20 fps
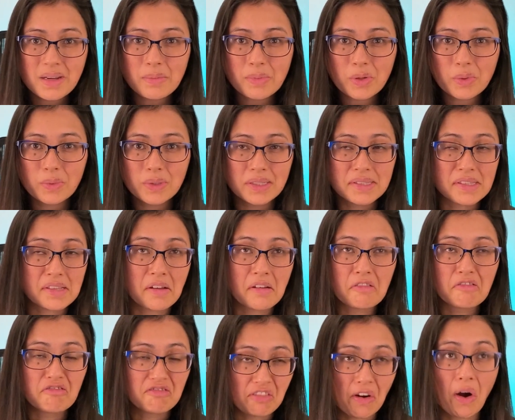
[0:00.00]
number was
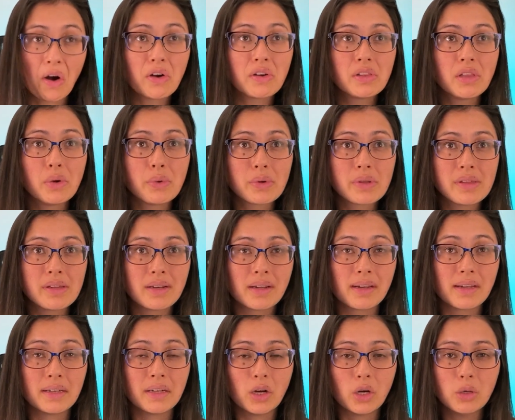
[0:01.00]
far lower than
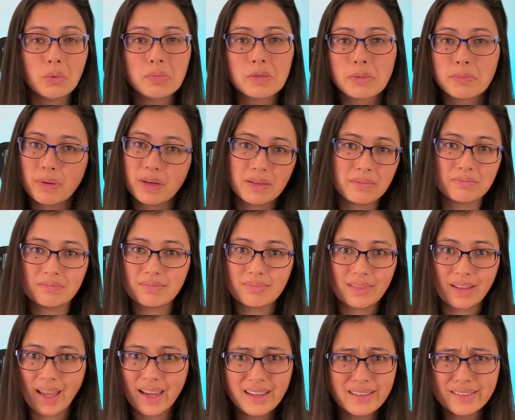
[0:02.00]
I had hoped, but
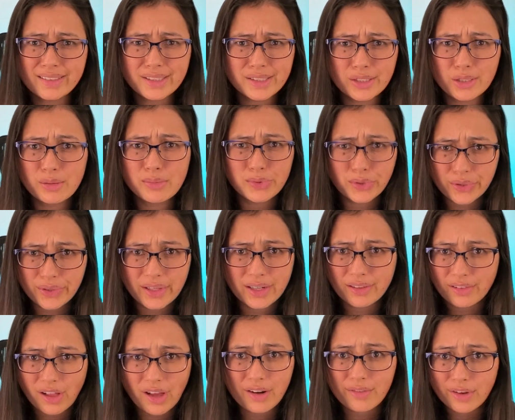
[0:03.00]
likely still more than
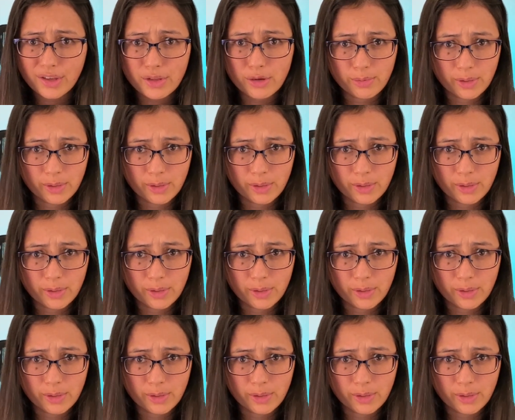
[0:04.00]
a lot of other